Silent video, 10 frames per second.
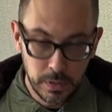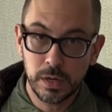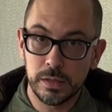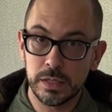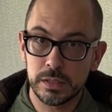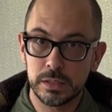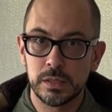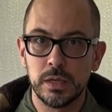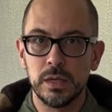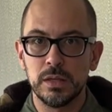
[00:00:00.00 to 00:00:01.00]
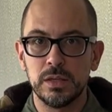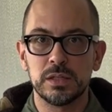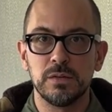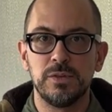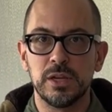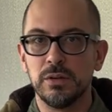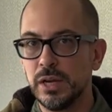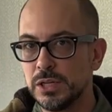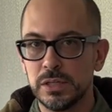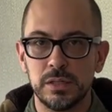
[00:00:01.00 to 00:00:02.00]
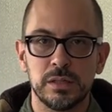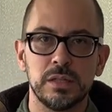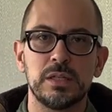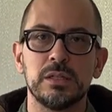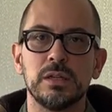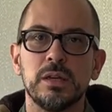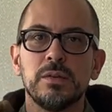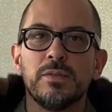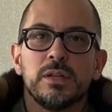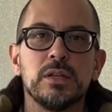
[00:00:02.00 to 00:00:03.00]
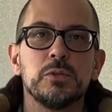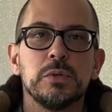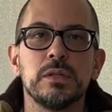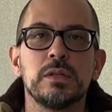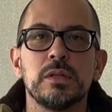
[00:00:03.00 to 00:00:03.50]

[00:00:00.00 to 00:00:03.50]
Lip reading: And this configuration, this is a vintage one.